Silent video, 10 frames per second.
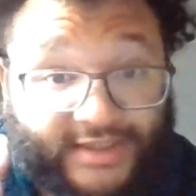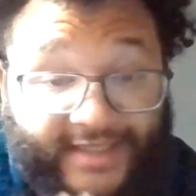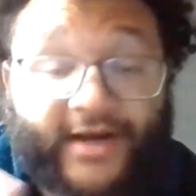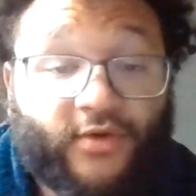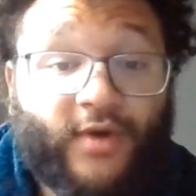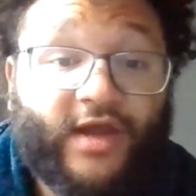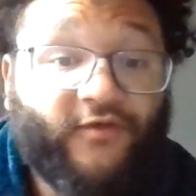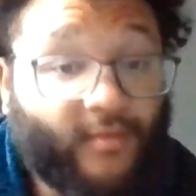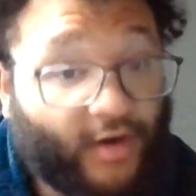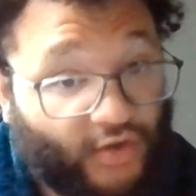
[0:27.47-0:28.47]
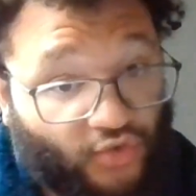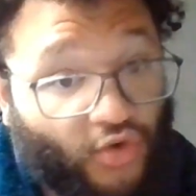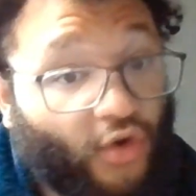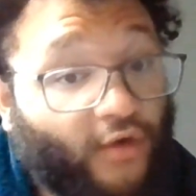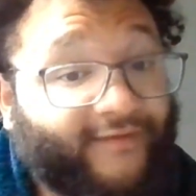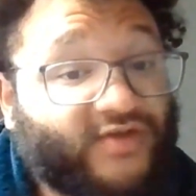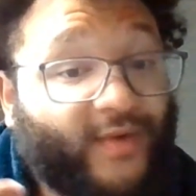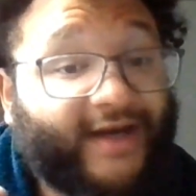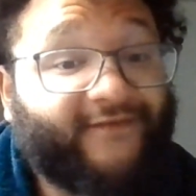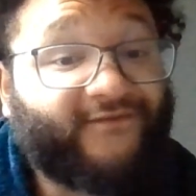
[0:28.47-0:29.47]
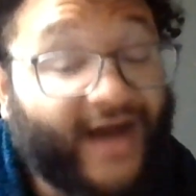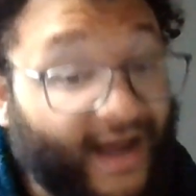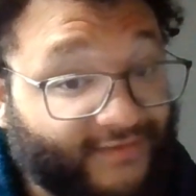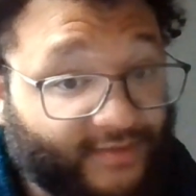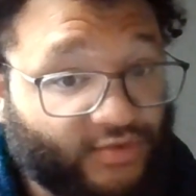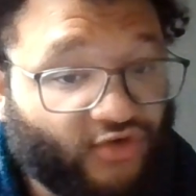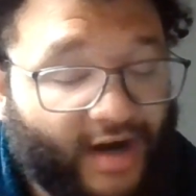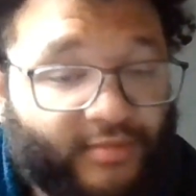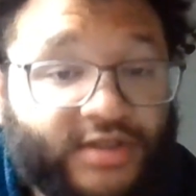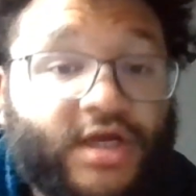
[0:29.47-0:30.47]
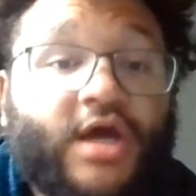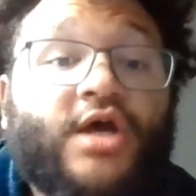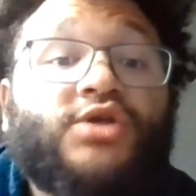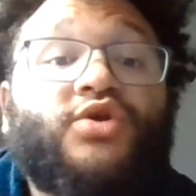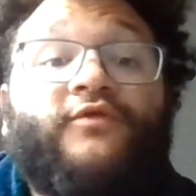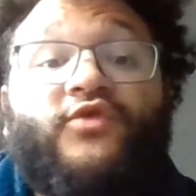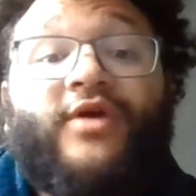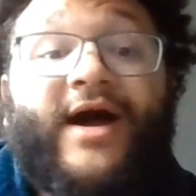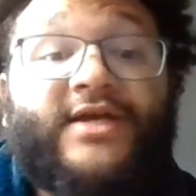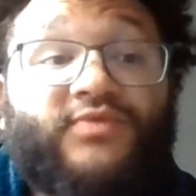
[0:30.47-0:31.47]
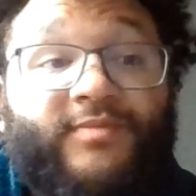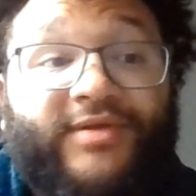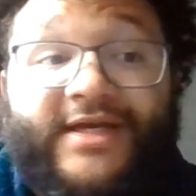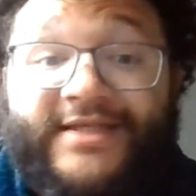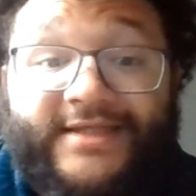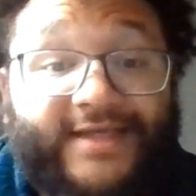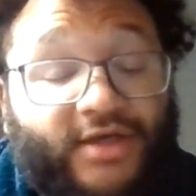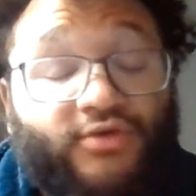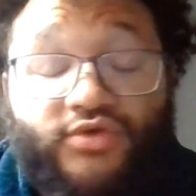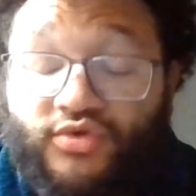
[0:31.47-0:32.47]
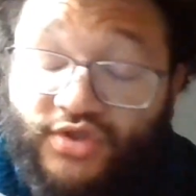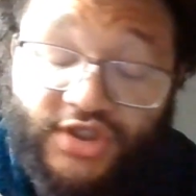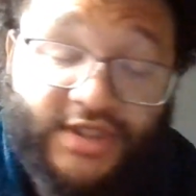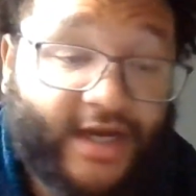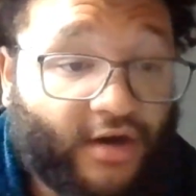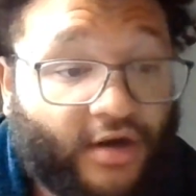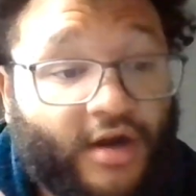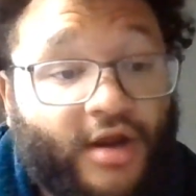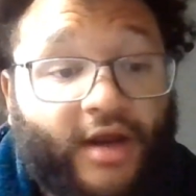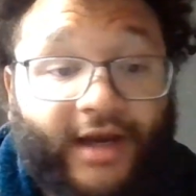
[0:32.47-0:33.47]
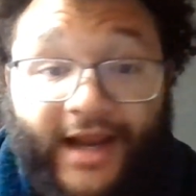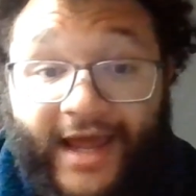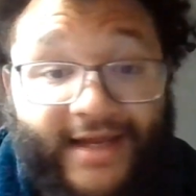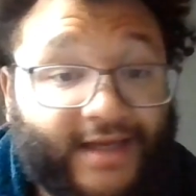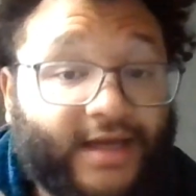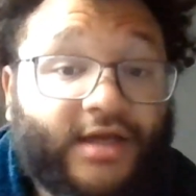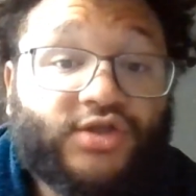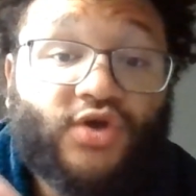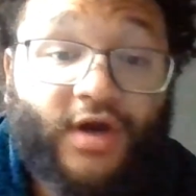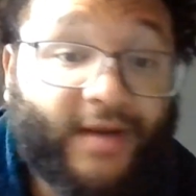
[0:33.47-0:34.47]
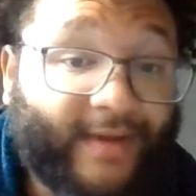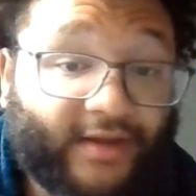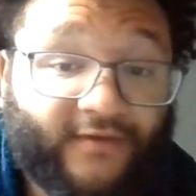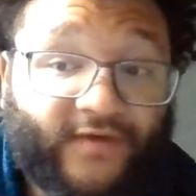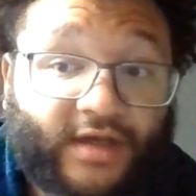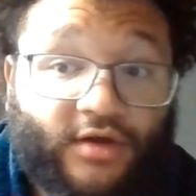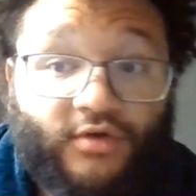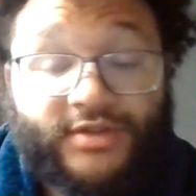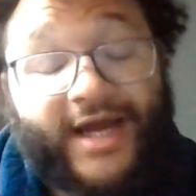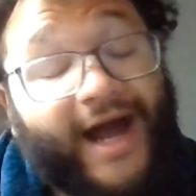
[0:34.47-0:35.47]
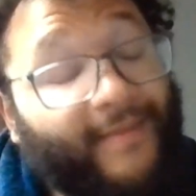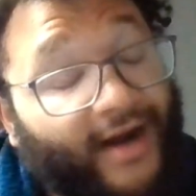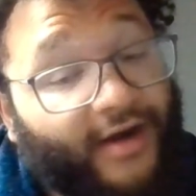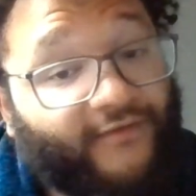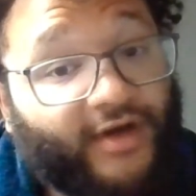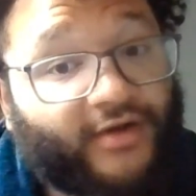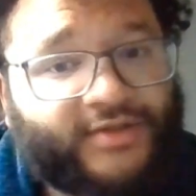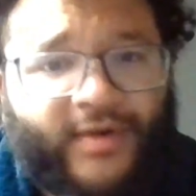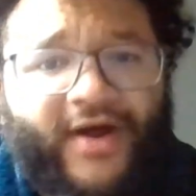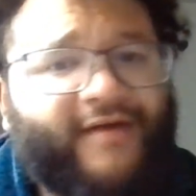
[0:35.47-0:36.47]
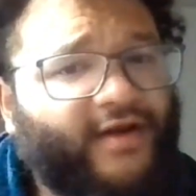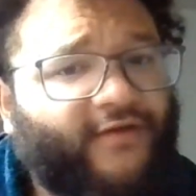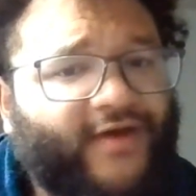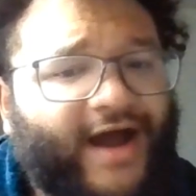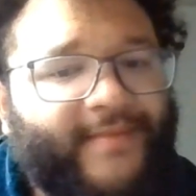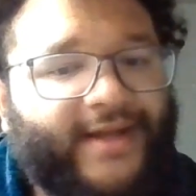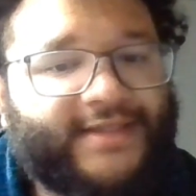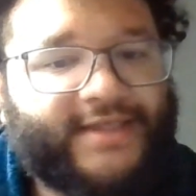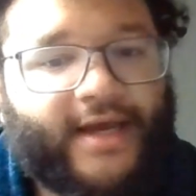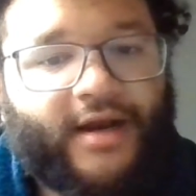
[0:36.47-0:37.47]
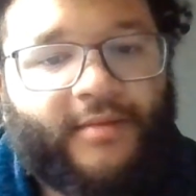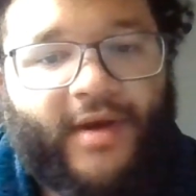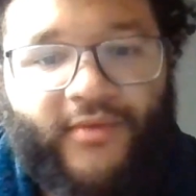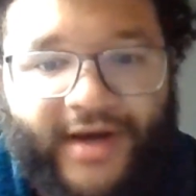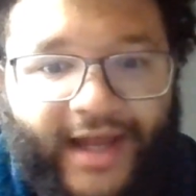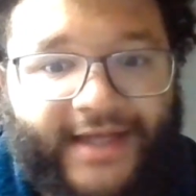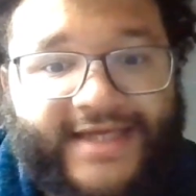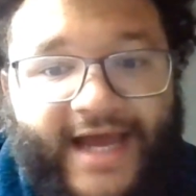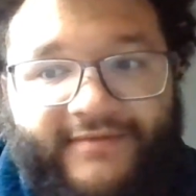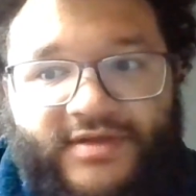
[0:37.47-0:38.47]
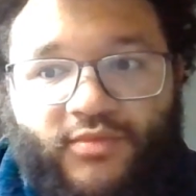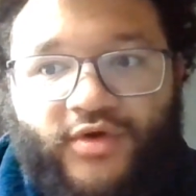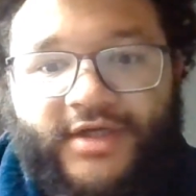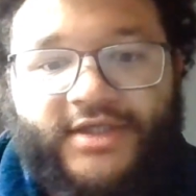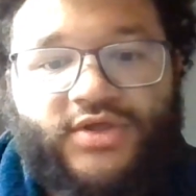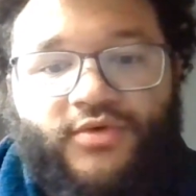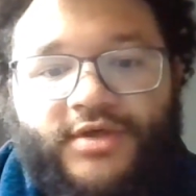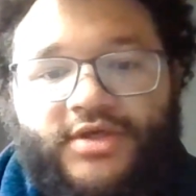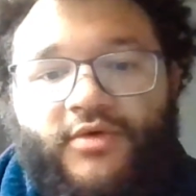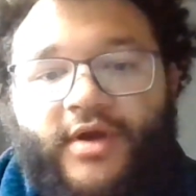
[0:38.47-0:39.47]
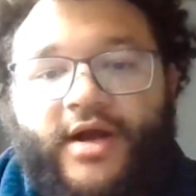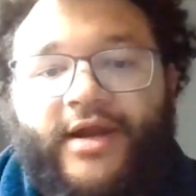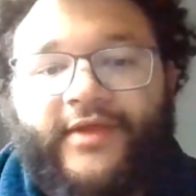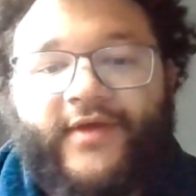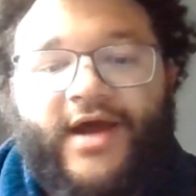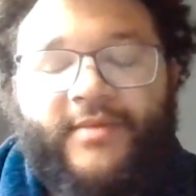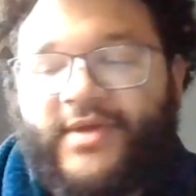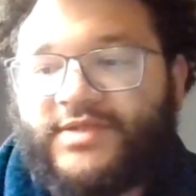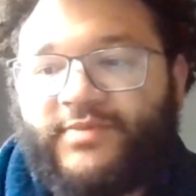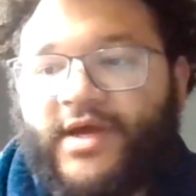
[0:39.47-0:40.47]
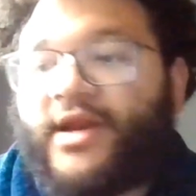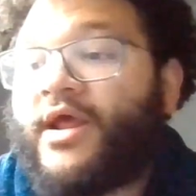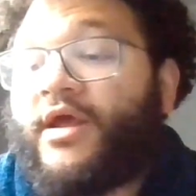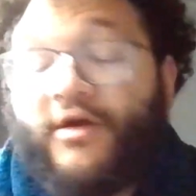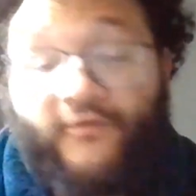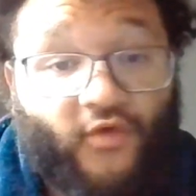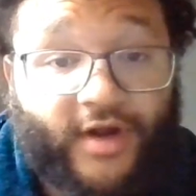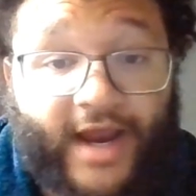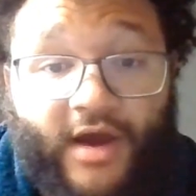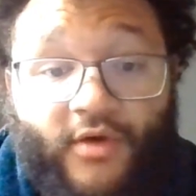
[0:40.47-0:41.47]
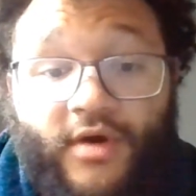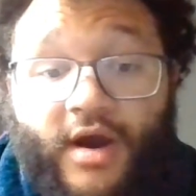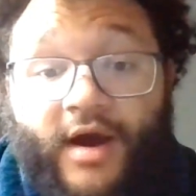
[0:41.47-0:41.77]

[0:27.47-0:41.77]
10 away from our new goal of 25 subscribers. So if you guys would please continue to share, like, talk about the videos, comment on the videos. We don't have enough comments yet. I would like to have some more discourse going on in the comments, but for now,